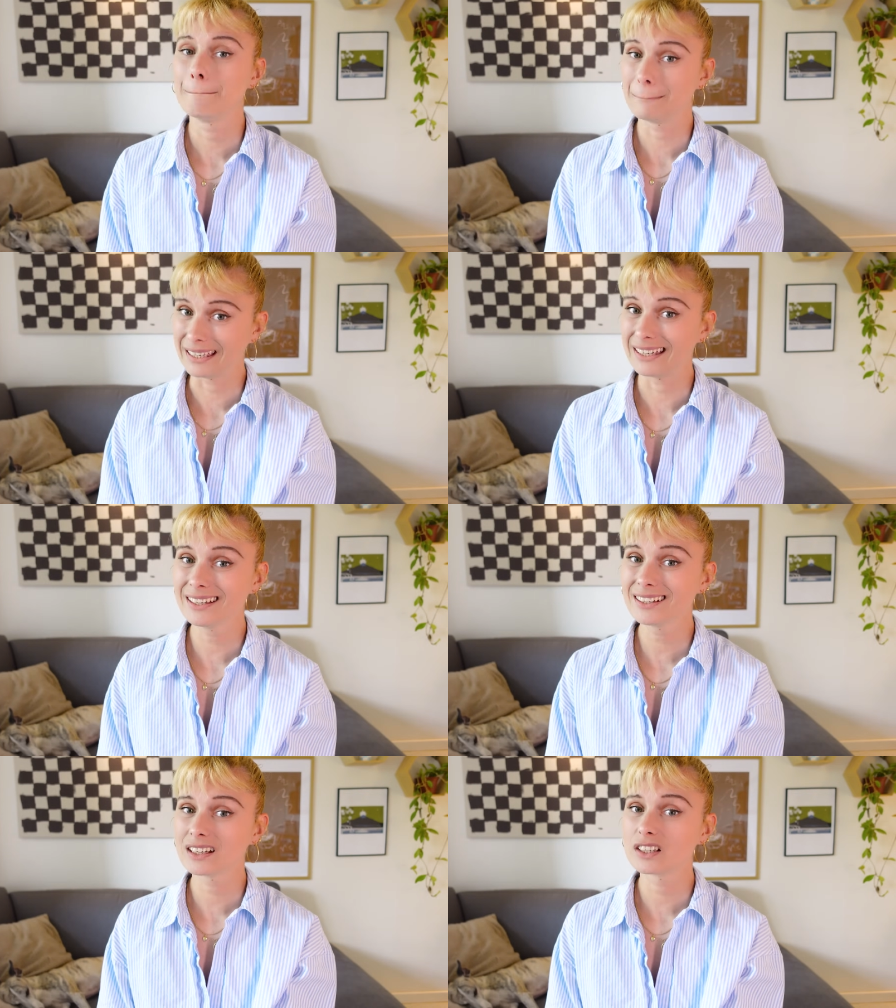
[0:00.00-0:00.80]

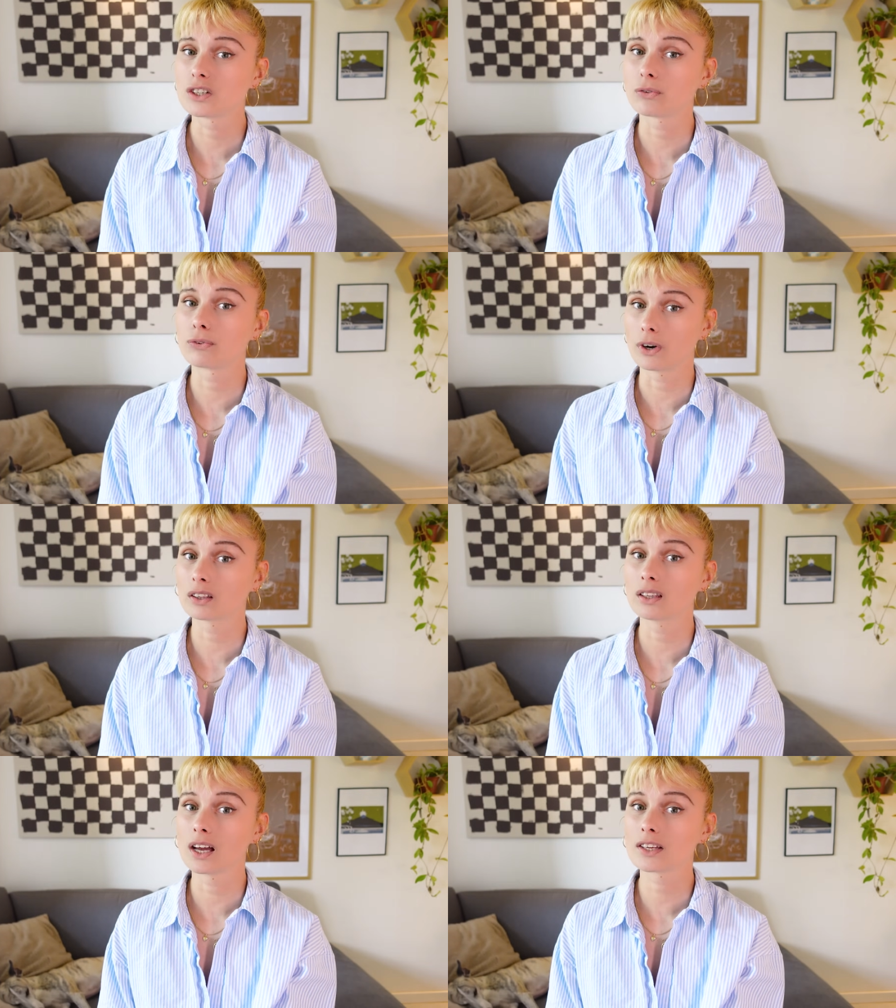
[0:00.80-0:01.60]
meaning the
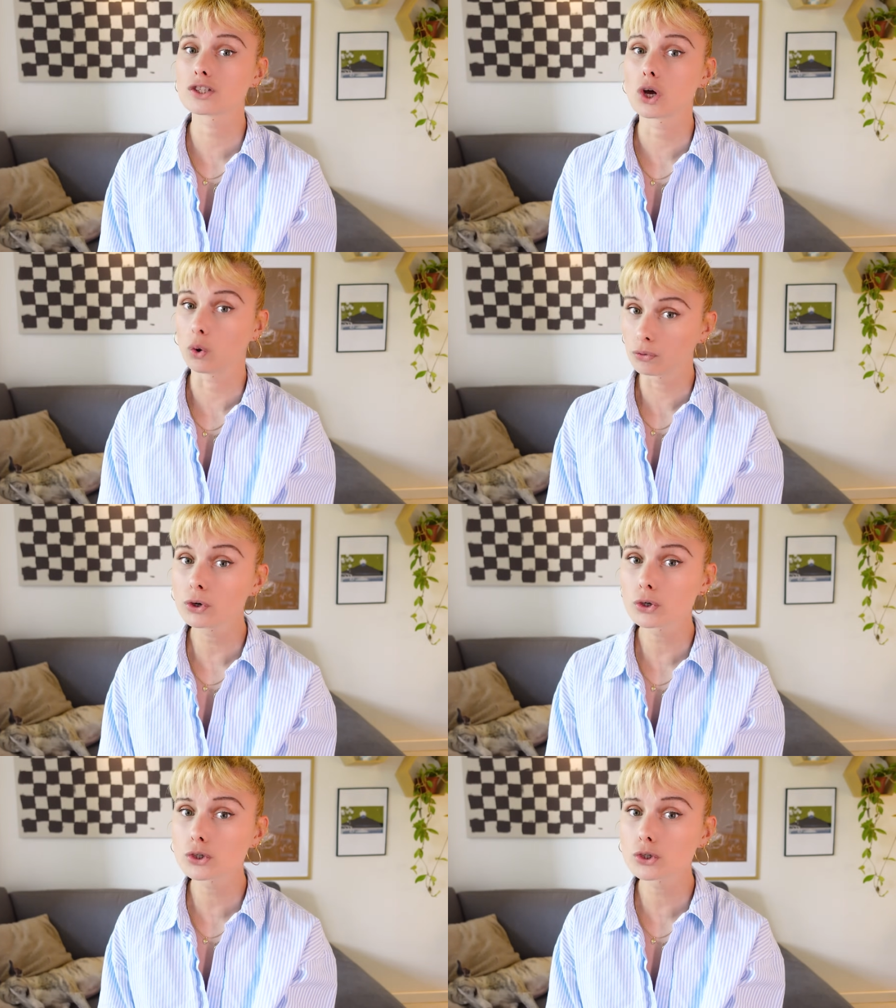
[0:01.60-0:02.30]
front legs of your